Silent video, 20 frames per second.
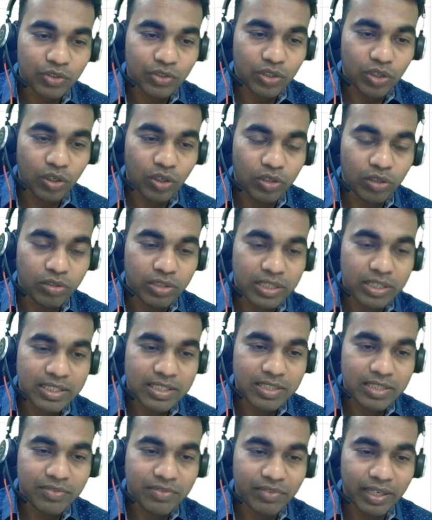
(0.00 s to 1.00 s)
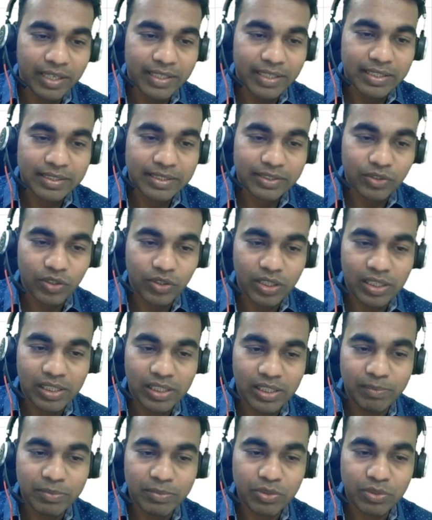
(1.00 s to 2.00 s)
although this is fine, so
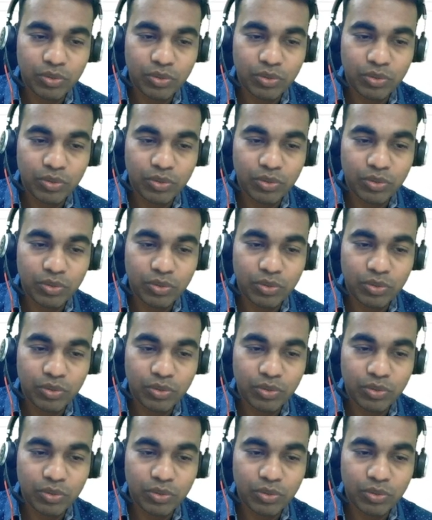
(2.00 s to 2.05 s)
left,